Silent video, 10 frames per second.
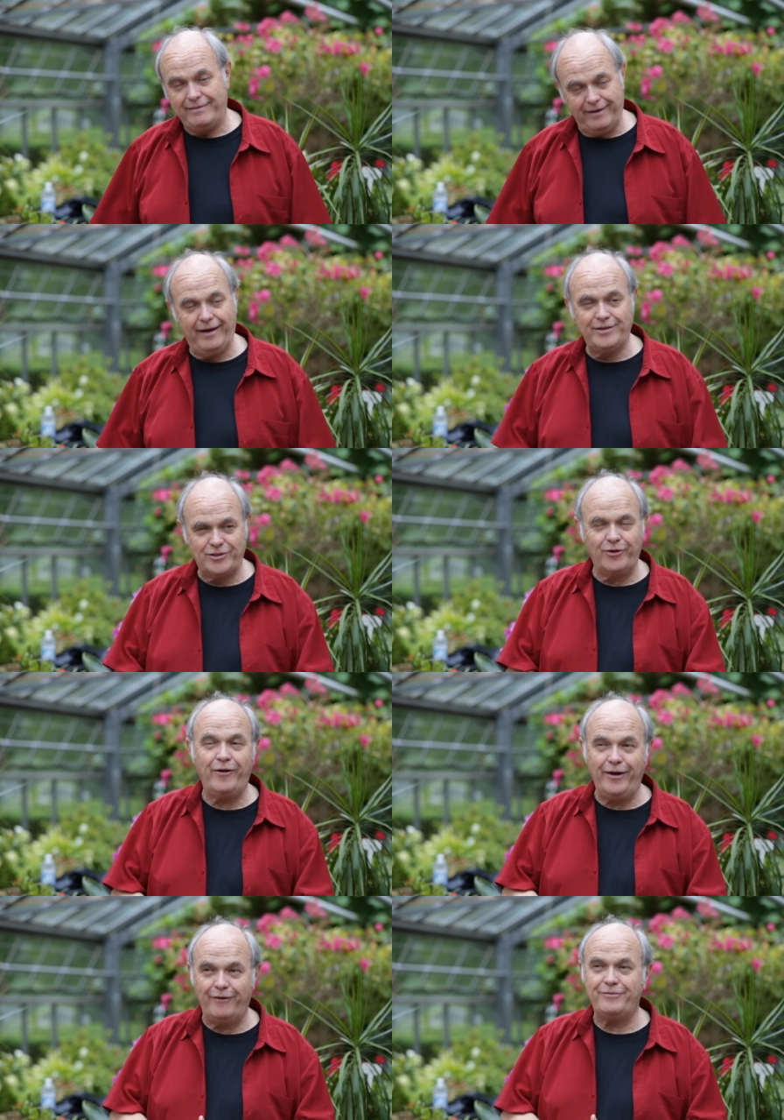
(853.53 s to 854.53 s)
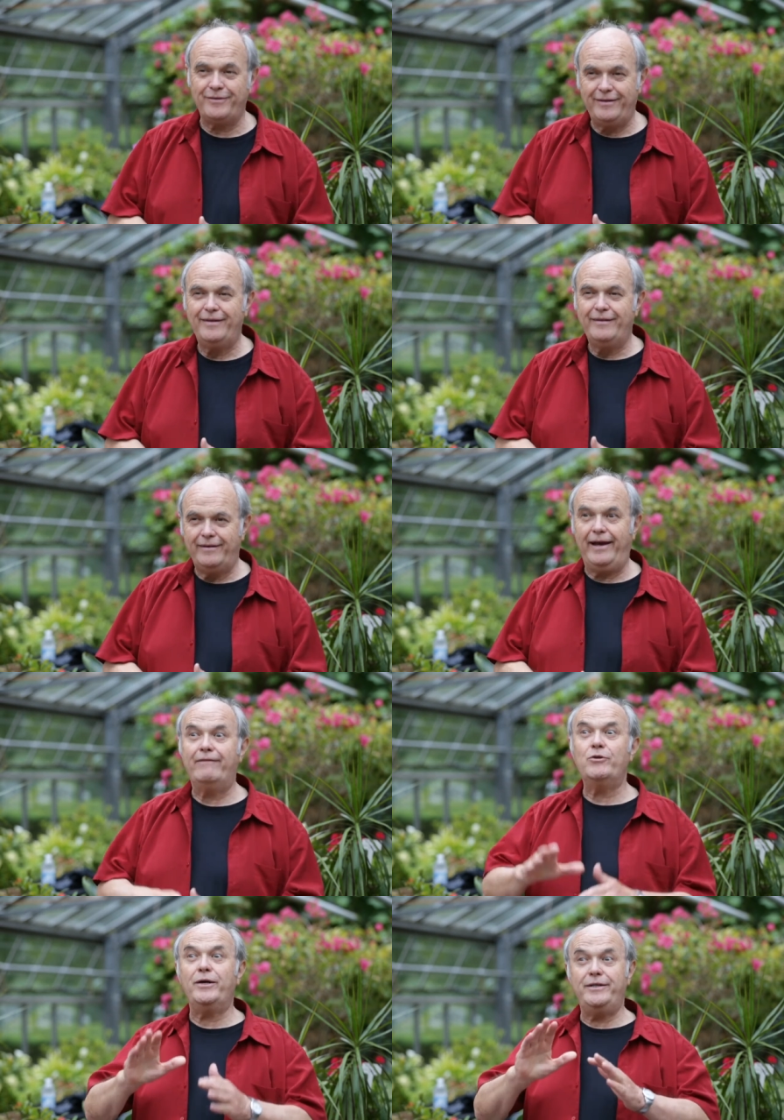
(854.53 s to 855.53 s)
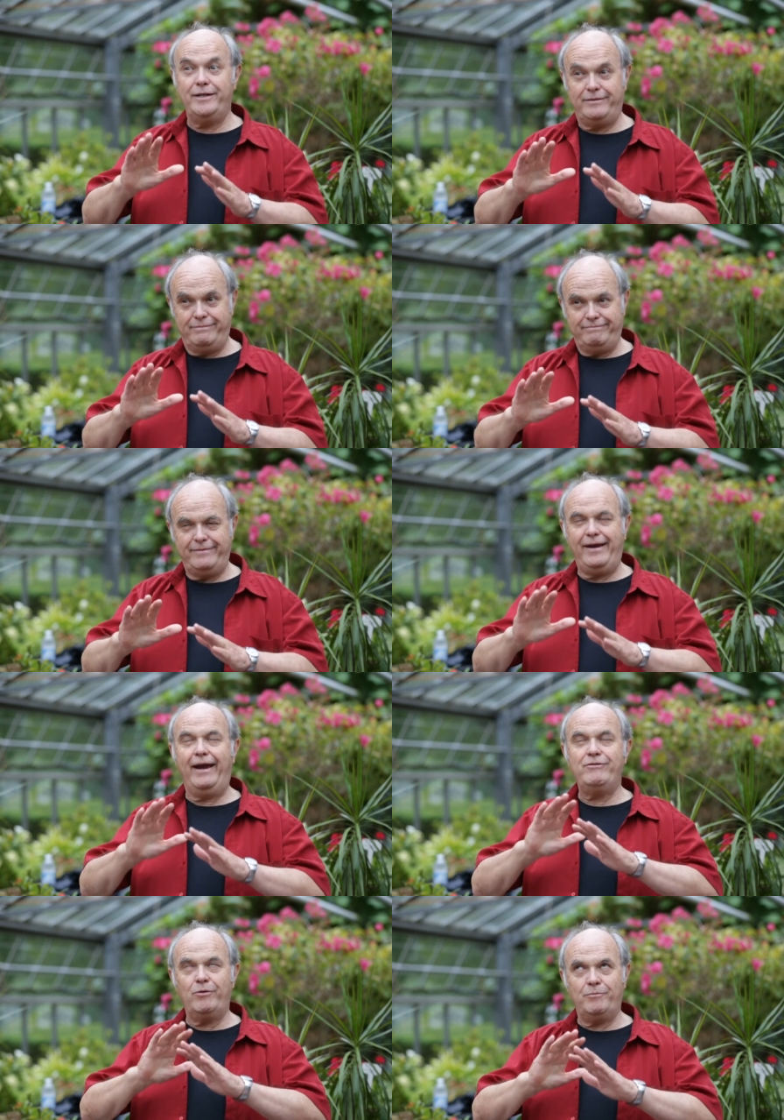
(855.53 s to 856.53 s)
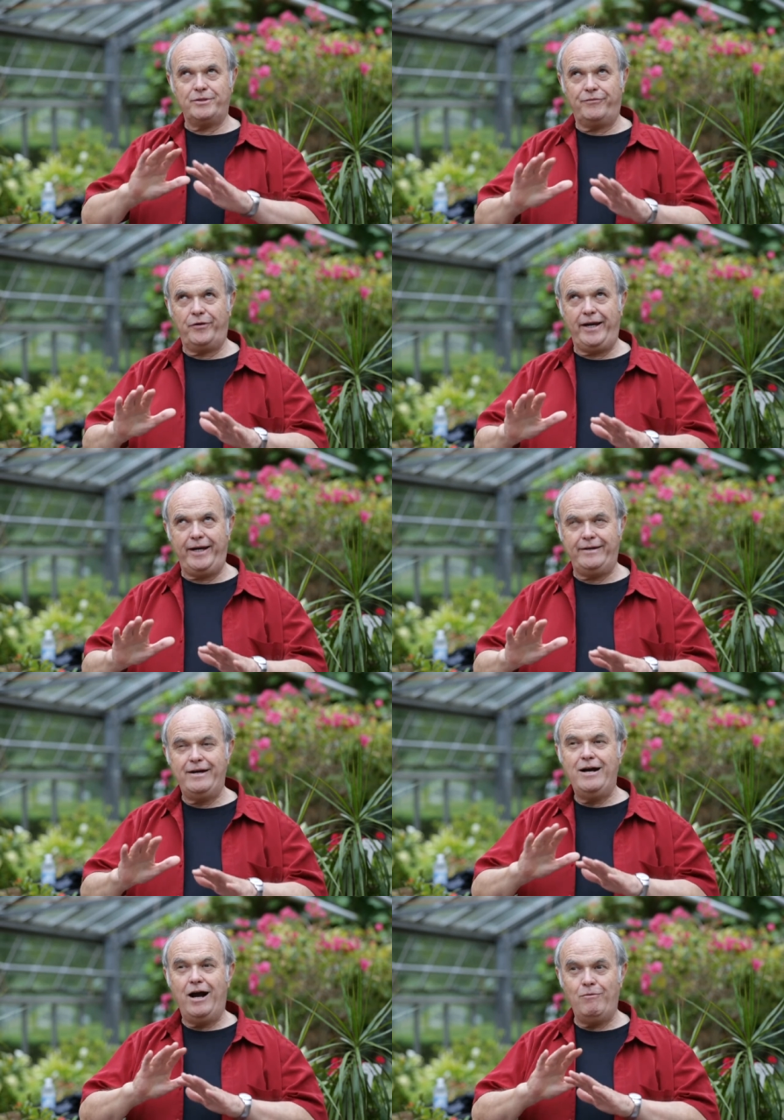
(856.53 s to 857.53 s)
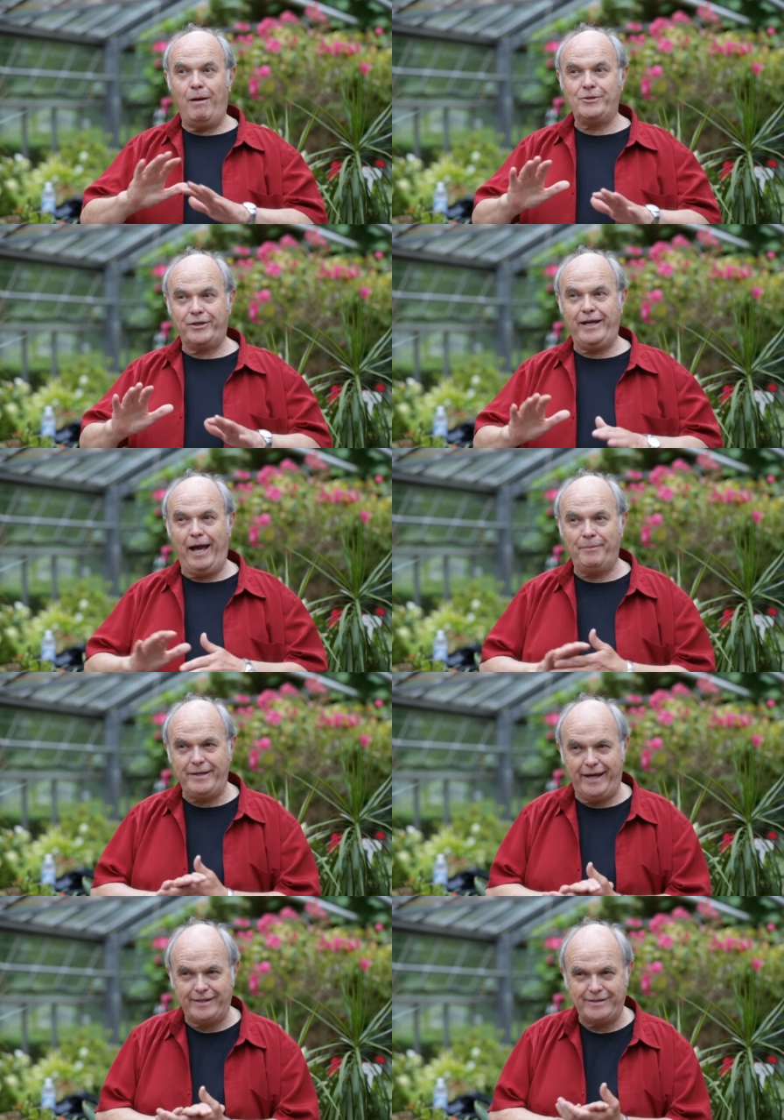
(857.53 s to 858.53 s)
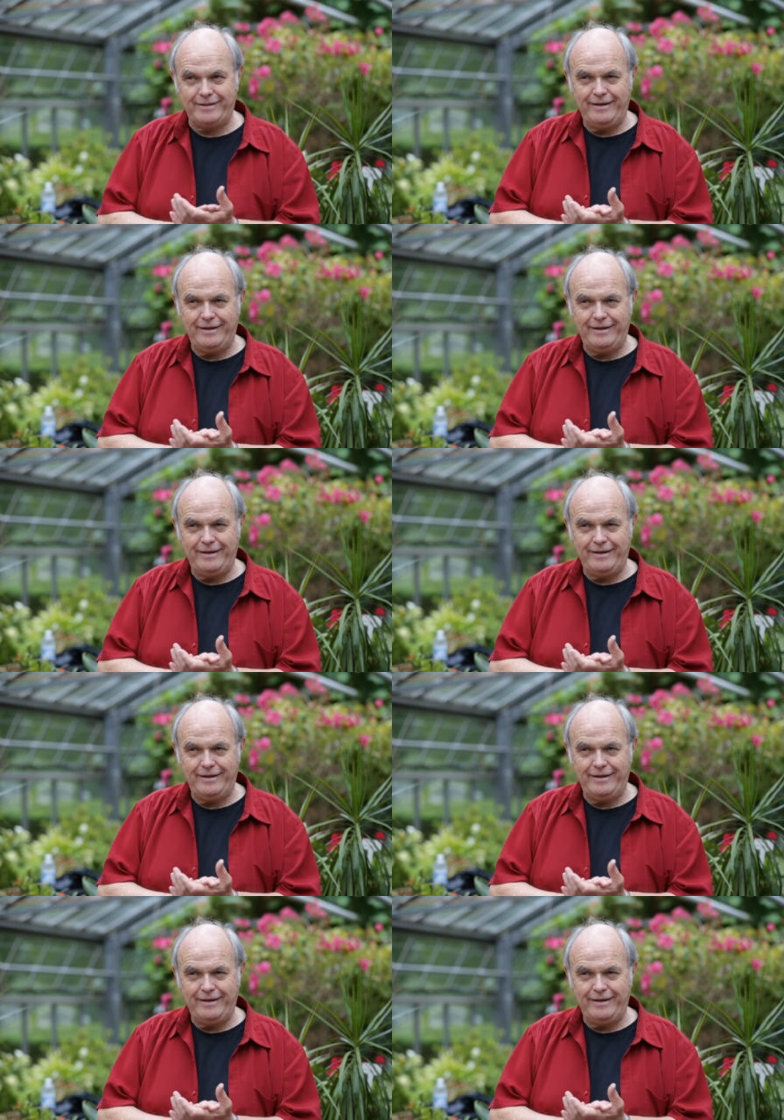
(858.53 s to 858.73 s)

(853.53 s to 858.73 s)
Yeah, sure enough. Everyone did. Everyone was afraid what was going to happen next.